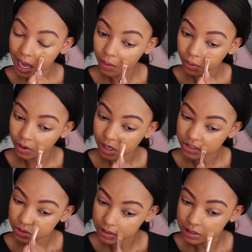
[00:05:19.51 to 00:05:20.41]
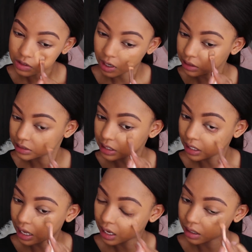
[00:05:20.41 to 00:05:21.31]
I would not use this
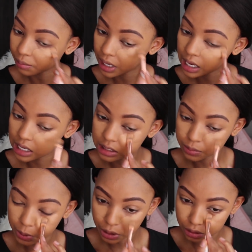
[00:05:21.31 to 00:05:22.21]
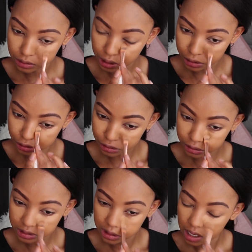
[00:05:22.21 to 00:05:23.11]
concealer under my eyes because it is
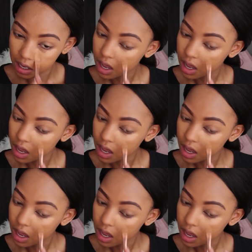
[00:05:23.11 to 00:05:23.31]
just